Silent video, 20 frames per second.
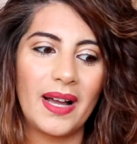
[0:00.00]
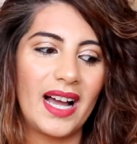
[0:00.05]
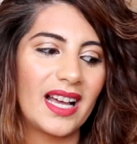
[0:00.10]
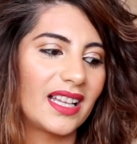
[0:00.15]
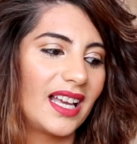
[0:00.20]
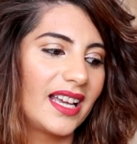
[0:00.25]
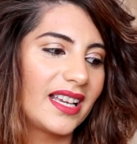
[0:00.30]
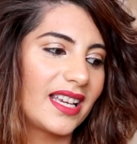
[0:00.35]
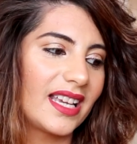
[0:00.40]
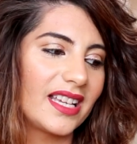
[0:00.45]

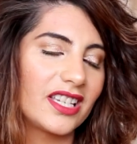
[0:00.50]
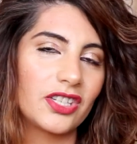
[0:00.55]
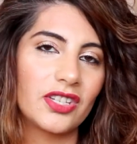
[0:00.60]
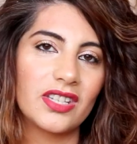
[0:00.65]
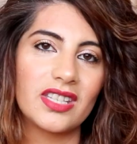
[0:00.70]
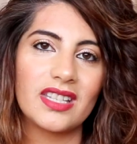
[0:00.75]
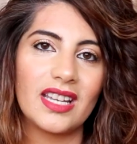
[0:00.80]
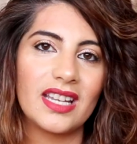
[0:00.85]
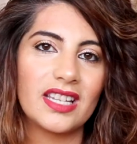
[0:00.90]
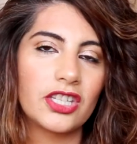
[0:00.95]
back. Like, it's
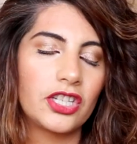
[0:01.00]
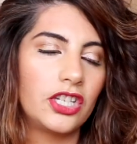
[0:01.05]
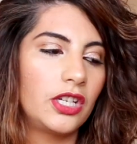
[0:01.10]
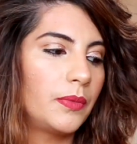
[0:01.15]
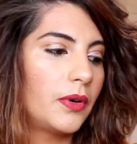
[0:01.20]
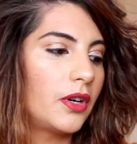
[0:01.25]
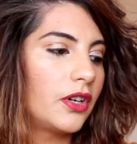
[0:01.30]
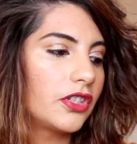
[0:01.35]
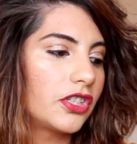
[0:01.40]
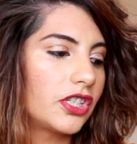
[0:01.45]
just, it's too
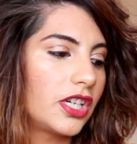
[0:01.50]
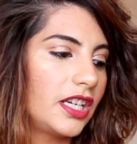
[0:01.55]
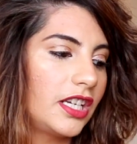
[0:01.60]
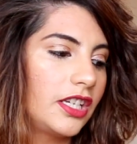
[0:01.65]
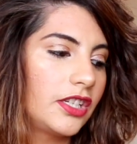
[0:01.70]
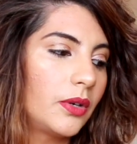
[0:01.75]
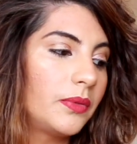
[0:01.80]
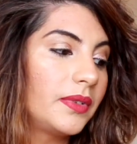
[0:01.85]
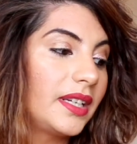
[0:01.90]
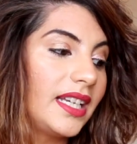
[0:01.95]
much,
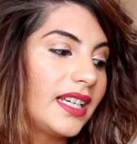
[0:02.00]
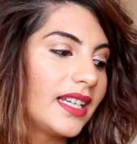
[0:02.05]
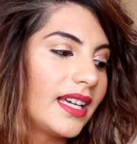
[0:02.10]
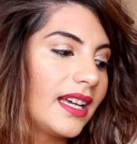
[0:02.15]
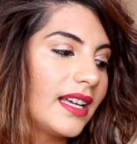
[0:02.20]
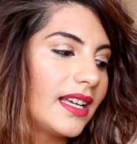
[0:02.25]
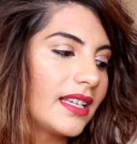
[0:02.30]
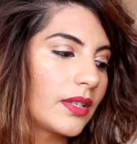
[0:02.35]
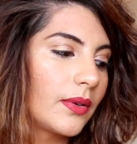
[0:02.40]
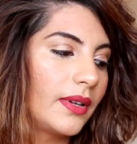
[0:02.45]
you don't need
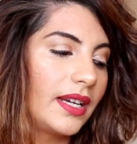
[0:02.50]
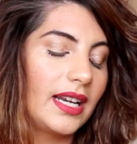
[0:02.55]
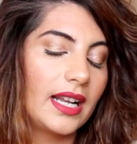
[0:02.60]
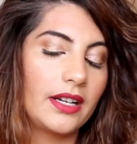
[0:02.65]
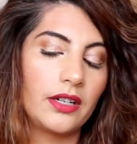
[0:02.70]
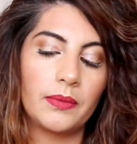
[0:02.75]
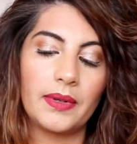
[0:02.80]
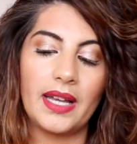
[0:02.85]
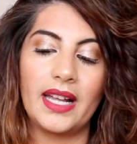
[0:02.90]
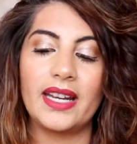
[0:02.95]
it, so I didn't
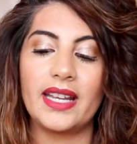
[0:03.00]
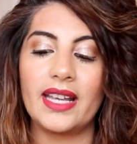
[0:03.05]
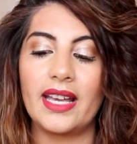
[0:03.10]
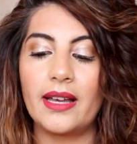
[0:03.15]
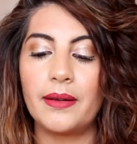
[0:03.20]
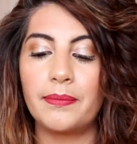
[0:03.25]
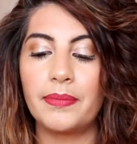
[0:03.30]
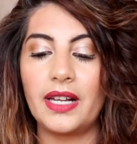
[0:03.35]
end up getting it.